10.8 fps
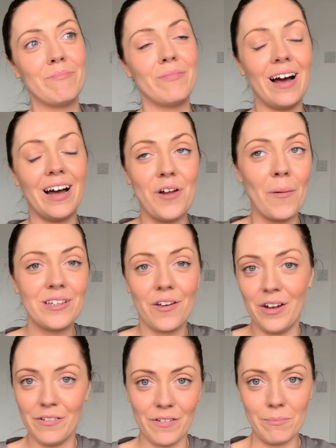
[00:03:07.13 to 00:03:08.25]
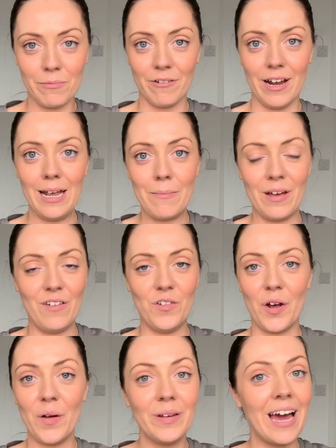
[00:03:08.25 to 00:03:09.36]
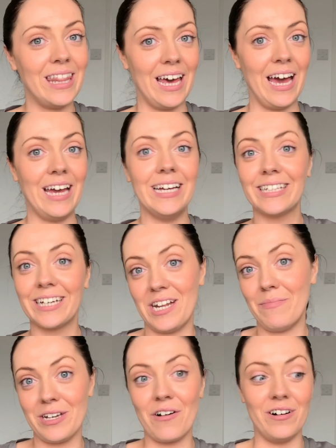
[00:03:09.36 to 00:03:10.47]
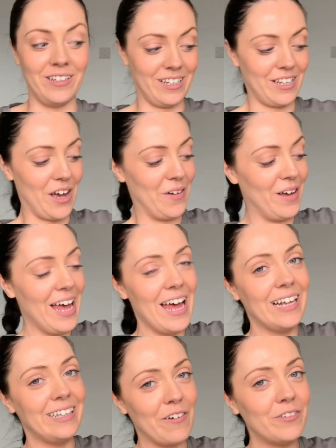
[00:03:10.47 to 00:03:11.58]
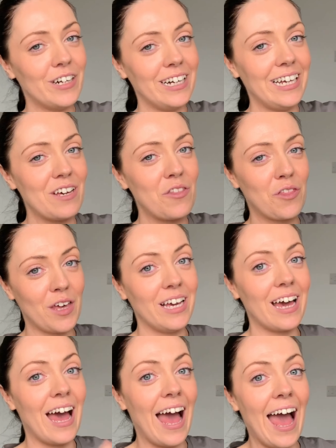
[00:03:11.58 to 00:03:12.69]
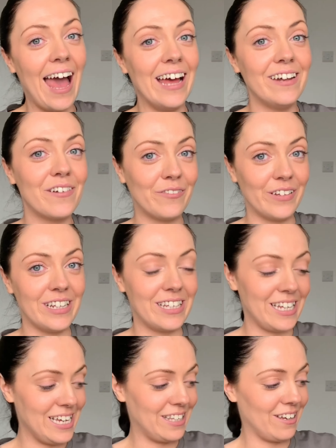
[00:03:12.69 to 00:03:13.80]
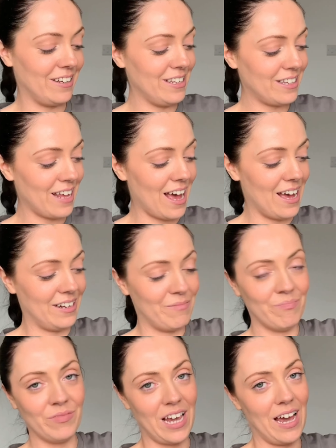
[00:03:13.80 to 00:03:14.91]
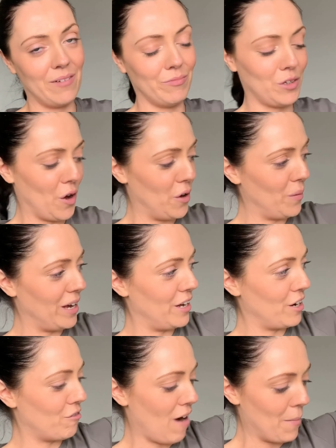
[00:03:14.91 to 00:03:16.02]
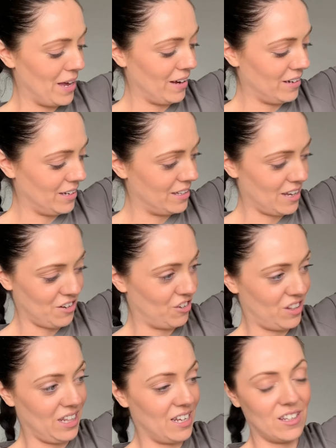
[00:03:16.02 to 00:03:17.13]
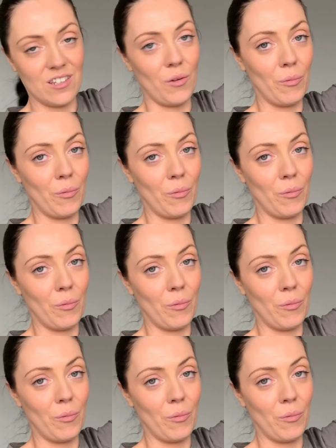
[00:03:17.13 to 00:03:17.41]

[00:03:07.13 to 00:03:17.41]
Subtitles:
I know it's only February, but if you don't get there, it's gonna be gone. So definitely think ahead for the seasons, and yeah, go and grab it because I just think that's so